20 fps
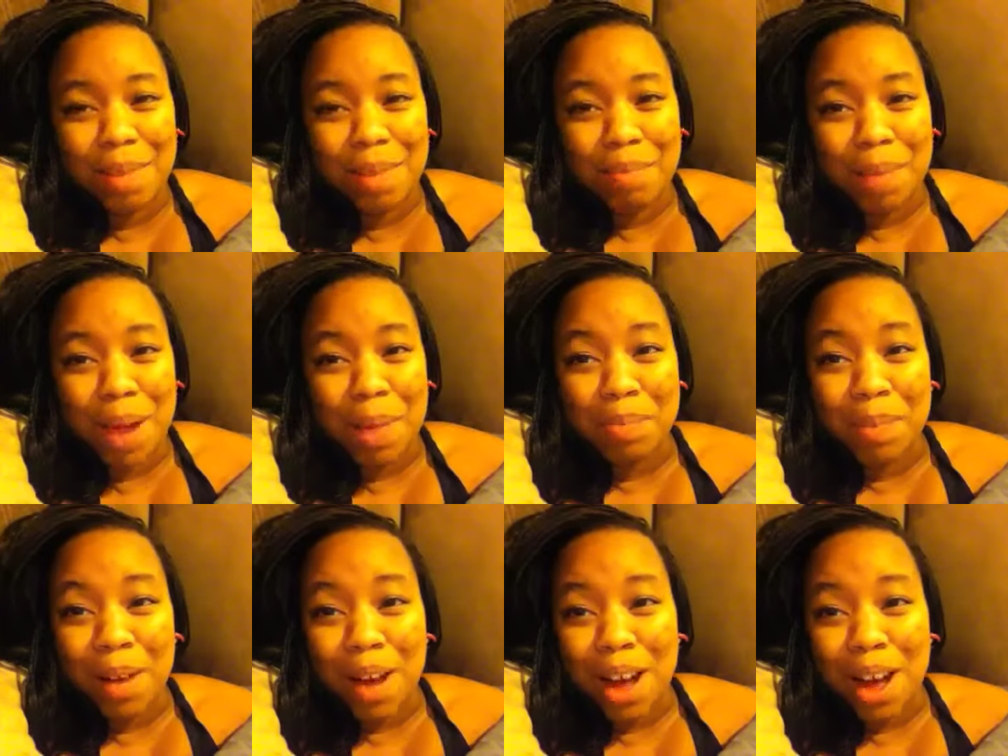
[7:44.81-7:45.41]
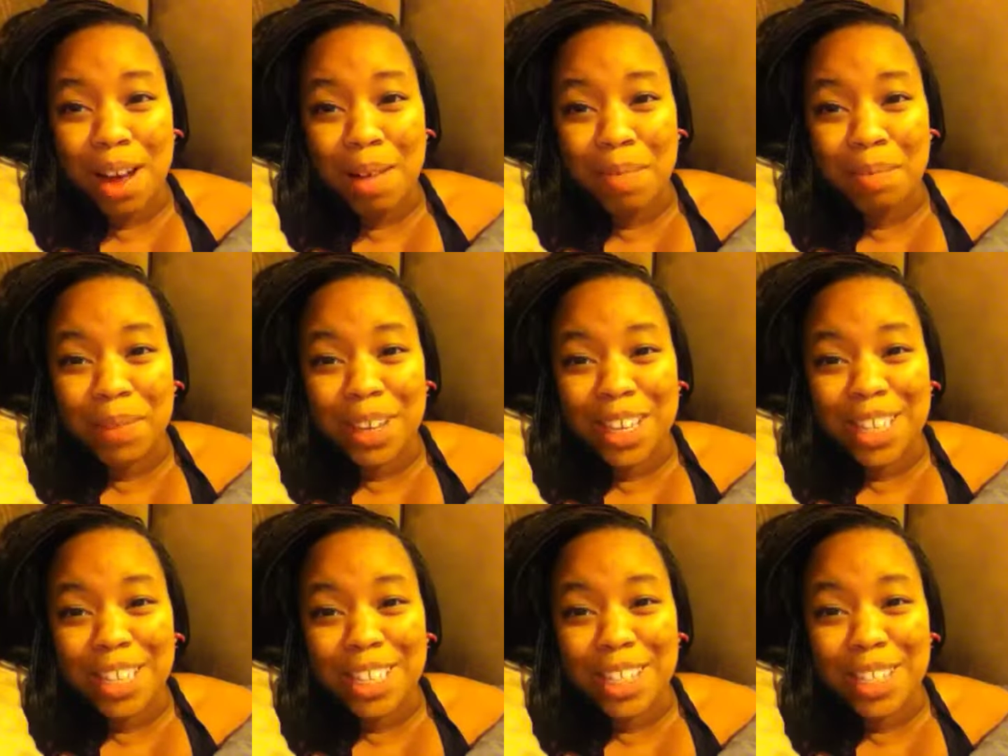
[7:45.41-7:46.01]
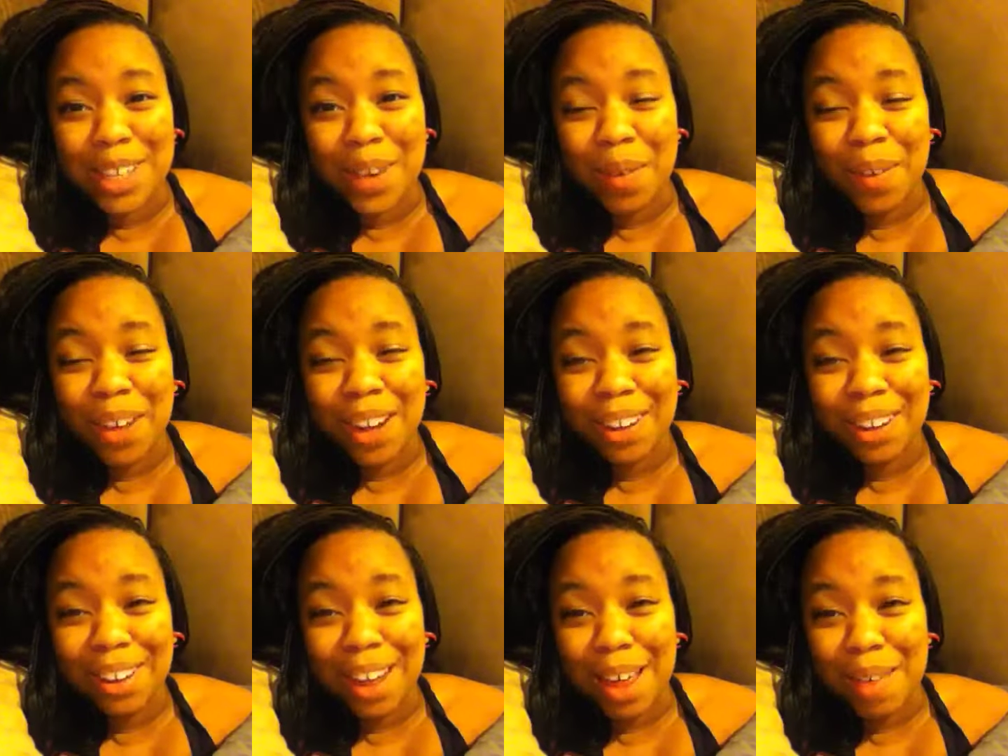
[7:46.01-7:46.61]
My mom is so
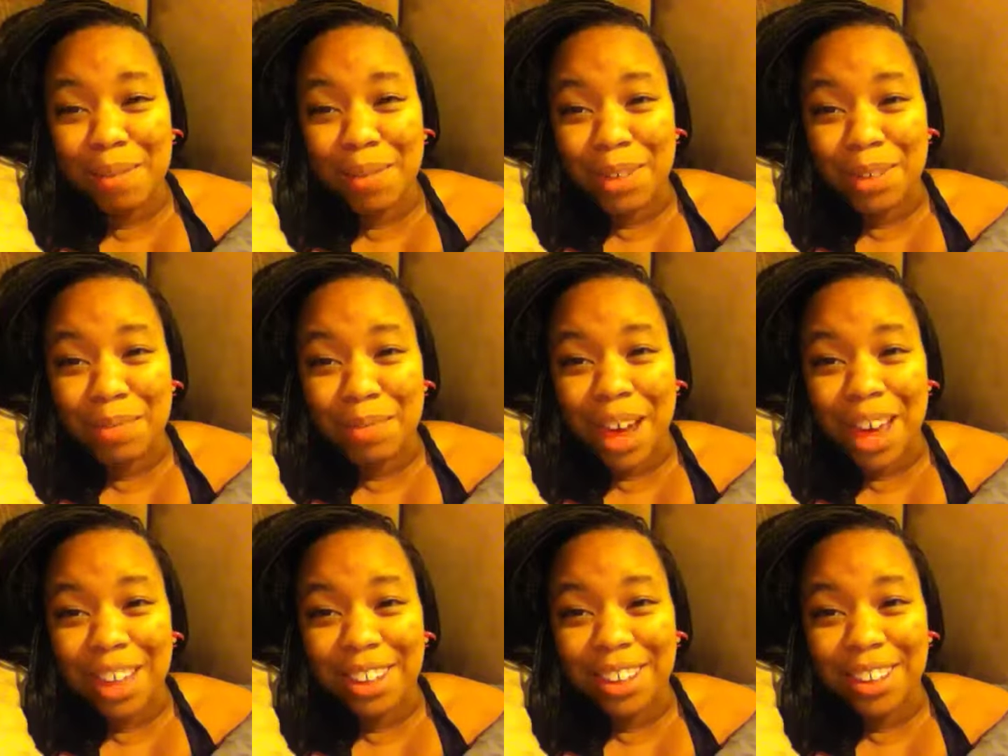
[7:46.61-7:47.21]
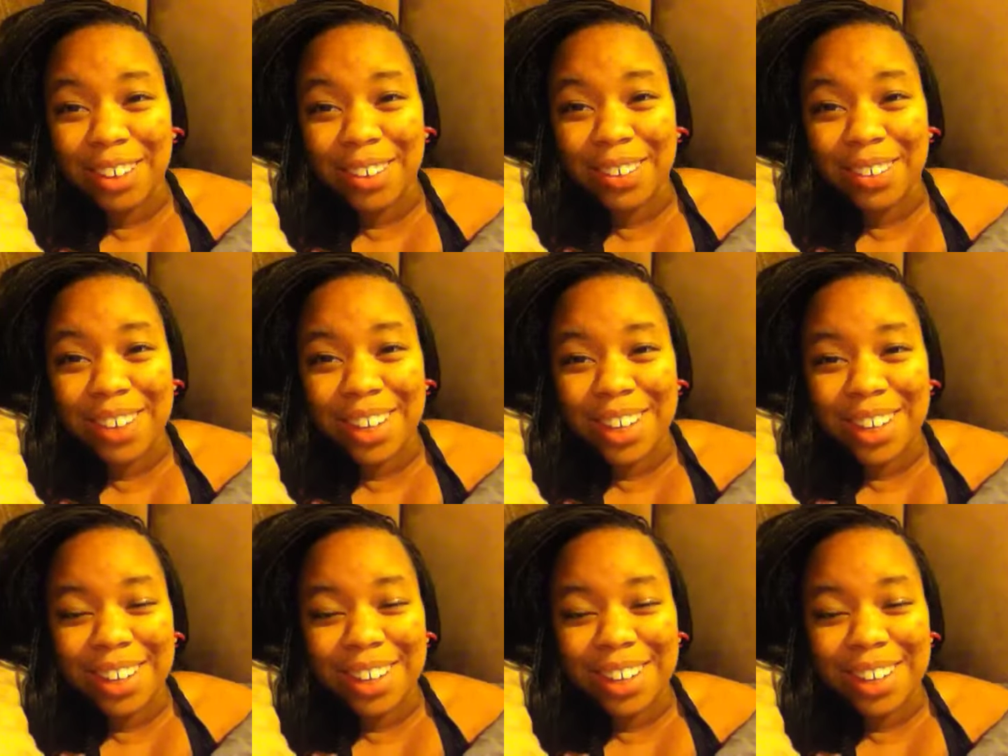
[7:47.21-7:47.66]
in love with Matthew.